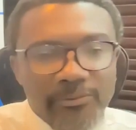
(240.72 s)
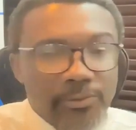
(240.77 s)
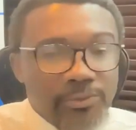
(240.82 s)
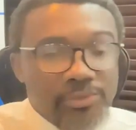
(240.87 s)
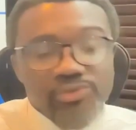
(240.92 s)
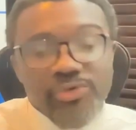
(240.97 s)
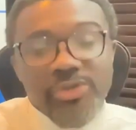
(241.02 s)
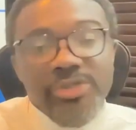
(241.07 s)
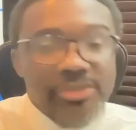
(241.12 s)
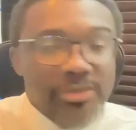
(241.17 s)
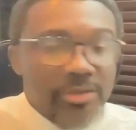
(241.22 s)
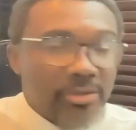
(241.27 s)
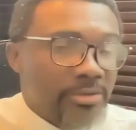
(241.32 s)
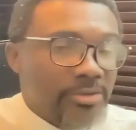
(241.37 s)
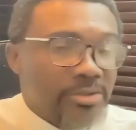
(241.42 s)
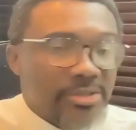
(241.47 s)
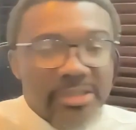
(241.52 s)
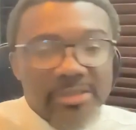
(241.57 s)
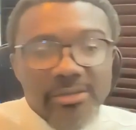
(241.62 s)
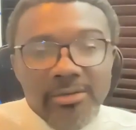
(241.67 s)

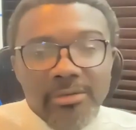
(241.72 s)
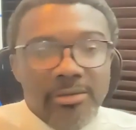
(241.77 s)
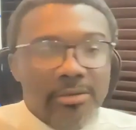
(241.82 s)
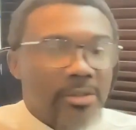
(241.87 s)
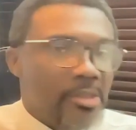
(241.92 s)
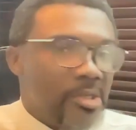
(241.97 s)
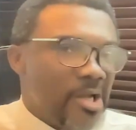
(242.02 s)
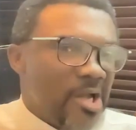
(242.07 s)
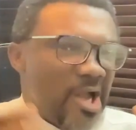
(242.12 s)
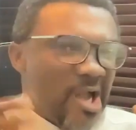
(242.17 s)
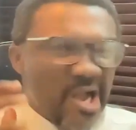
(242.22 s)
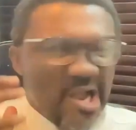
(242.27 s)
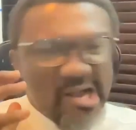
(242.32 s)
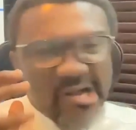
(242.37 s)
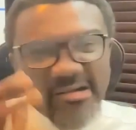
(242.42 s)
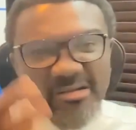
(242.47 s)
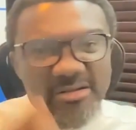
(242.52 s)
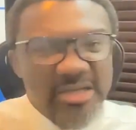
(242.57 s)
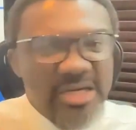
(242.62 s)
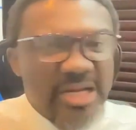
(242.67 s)
frustrations and/or
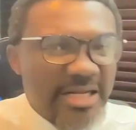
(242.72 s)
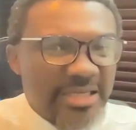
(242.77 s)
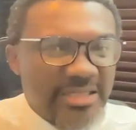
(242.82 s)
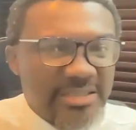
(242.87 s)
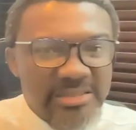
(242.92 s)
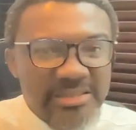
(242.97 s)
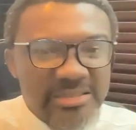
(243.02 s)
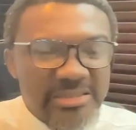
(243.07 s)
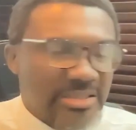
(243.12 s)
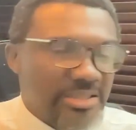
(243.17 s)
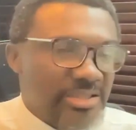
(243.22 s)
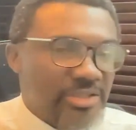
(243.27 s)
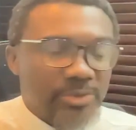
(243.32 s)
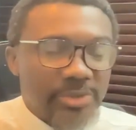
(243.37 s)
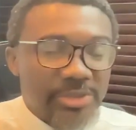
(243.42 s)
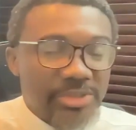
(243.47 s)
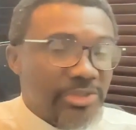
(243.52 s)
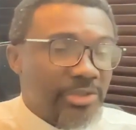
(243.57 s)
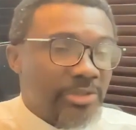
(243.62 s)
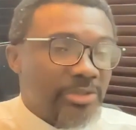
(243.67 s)
agonizing
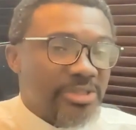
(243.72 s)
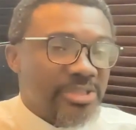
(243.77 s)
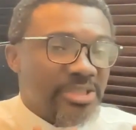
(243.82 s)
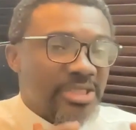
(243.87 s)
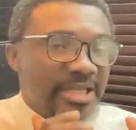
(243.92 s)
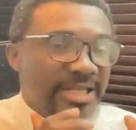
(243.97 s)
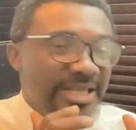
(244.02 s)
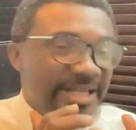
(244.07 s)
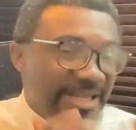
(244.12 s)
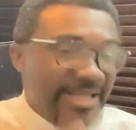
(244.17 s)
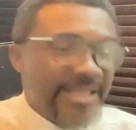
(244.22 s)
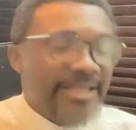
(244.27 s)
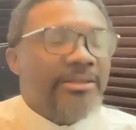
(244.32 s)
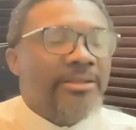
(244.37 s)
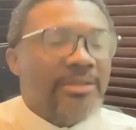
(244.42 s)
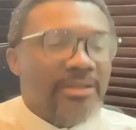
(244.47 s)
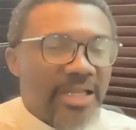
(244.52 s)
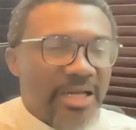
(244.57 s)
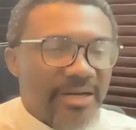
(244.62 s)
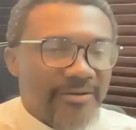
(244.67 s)
situations in
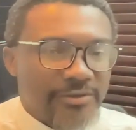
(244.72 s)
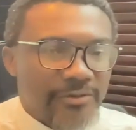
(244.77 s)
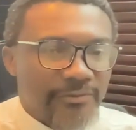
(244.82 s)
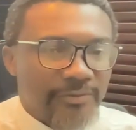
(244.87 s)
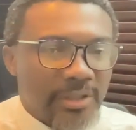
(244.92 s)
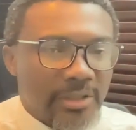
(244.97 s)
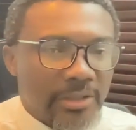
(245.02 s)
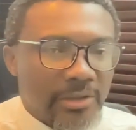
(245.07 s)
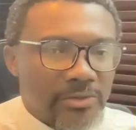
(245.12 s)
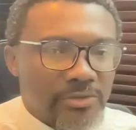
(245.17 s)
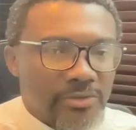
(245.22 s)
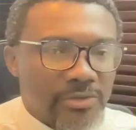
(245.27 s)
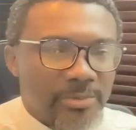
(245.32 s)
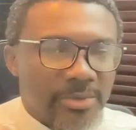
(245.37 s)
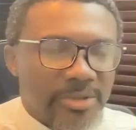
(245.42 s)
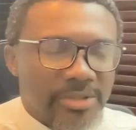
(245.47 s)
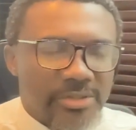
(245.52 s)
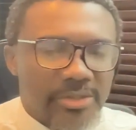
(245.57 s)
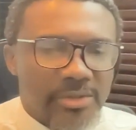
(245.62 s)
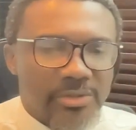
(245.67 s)
the lives of our
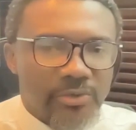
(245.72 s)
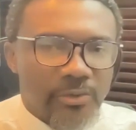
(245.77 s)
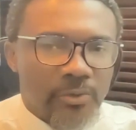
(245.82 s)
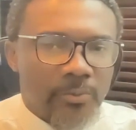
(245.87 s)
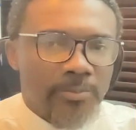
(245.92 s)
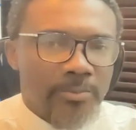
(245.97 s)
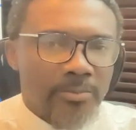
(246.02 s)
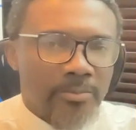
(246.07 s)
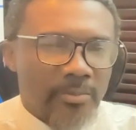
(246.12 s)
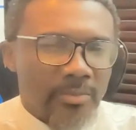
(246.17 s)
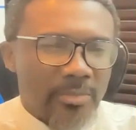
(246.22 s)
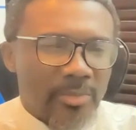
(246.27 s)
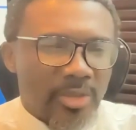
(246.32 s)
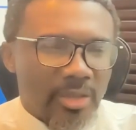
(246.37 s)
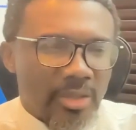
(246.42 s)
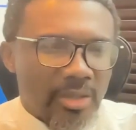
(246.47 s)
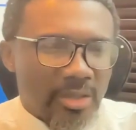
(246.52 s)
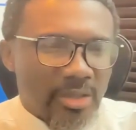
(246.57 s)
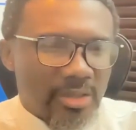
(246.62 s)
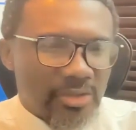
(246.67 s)
customers. So
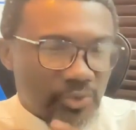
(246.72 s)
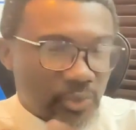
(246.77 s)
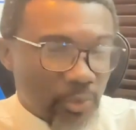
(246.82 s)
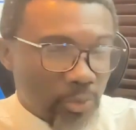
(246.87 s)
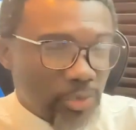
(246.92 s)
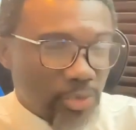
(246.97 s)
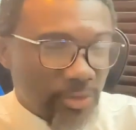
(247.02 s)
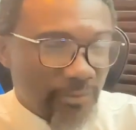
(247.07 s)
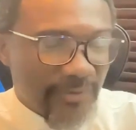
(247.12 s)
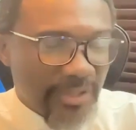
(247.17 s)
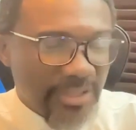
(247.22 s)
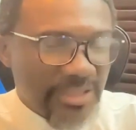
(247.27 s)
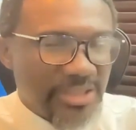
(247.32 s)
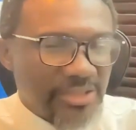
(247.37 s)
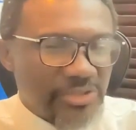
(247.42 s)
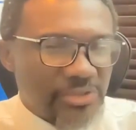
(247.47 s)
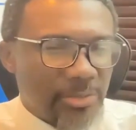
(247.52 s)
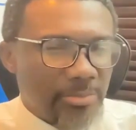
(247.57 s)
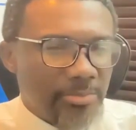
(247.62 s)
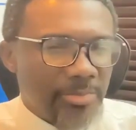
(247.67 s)
solution
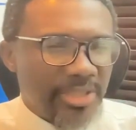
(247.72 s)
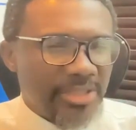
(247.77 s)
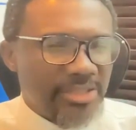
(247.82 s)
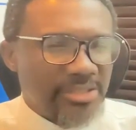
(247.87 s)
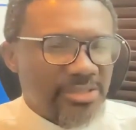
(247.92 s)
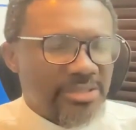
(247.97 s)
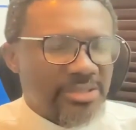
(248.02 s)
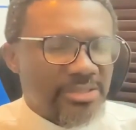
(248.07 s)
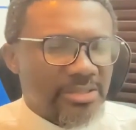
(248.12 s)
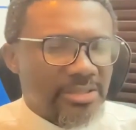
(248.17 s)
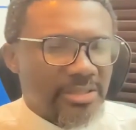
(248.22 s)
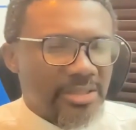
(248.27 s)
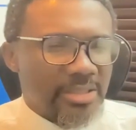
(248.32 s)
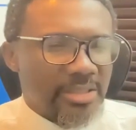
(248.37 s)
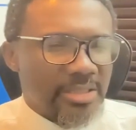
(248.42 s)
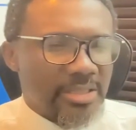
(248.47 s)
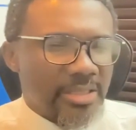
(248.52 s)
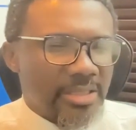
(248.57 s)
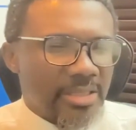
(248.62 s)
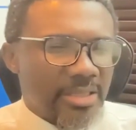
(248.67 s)
validation means
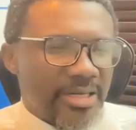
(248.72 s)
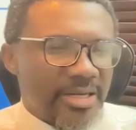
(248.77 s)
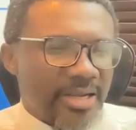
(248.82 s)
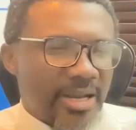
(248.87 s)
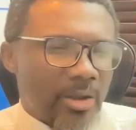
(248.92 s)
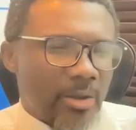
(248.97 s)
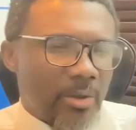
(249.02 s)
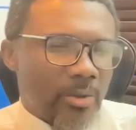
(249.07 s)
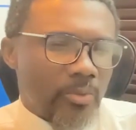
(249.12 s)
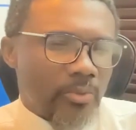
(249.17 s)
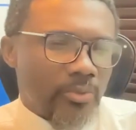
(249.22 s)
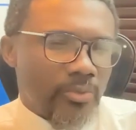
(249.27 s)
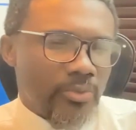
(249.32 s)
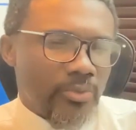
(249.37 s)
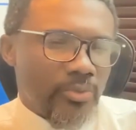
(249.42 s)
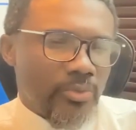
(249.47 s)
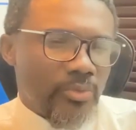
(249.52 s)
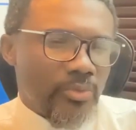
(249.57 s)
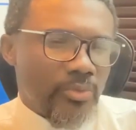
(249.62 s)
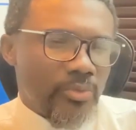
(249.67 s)
now,
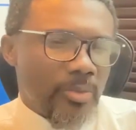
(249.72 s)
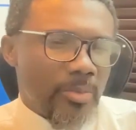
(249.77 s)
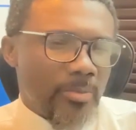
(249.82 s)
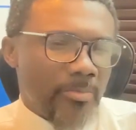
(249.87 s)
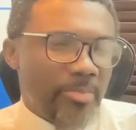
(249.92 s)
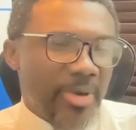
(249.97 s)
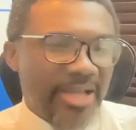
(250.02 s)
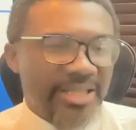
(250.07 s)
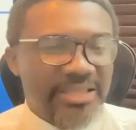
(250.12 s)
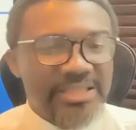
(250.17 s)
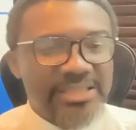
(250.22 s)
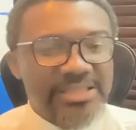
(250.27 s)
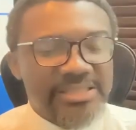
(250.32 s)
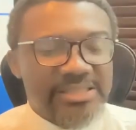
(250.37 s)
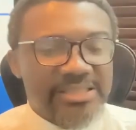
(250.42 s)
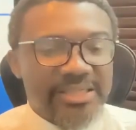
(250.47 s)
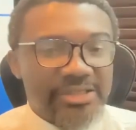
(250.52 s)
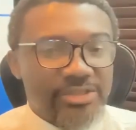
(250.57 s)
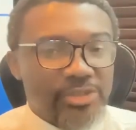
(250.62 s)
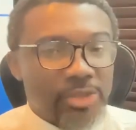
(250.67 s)
by this
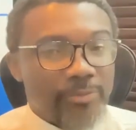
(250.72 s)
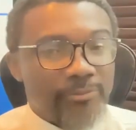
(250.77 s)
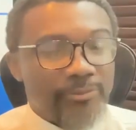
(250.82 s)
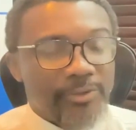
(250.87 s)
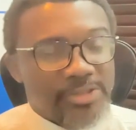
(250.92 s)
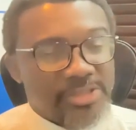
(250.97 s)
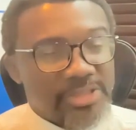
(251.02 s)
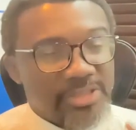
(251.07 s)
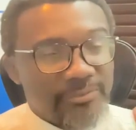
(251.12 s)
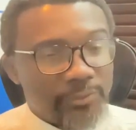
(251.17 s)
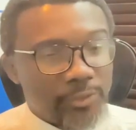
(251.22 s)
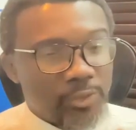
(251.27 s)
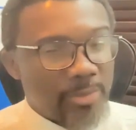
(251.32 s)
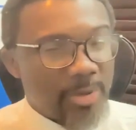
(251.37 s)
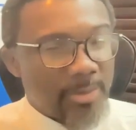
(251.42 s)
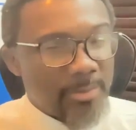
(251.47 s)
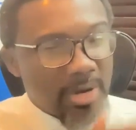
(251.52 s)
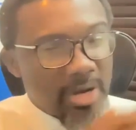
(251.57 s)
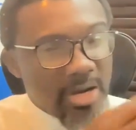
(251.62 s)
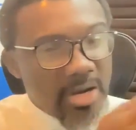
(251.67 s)
stage, obviously, if you
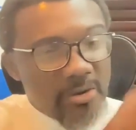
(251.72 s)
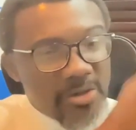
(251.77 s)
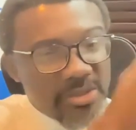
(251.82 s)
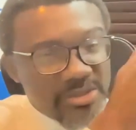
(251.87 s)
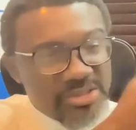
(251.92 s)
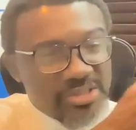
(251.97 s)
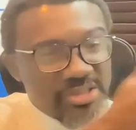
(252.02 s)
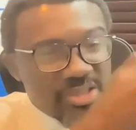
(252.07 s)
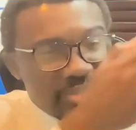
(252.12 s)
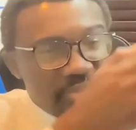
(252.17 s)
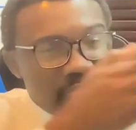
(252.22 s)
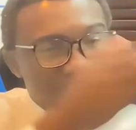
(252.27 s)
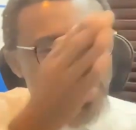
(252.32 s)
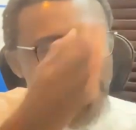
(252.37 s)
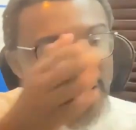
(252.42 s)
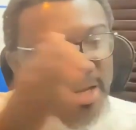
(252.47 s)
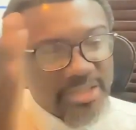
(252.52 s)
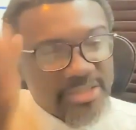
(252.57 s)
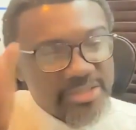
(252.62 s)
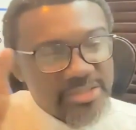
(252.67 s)
remember our
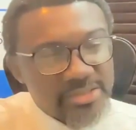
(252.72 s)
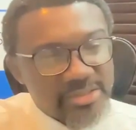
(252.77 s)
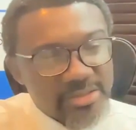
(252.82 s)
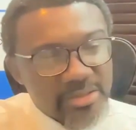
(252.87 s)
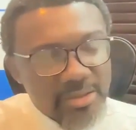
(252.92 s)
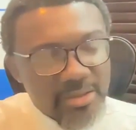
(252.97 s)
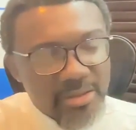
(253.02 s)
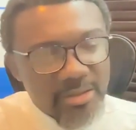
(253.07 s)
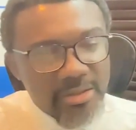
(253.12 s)
stage-wise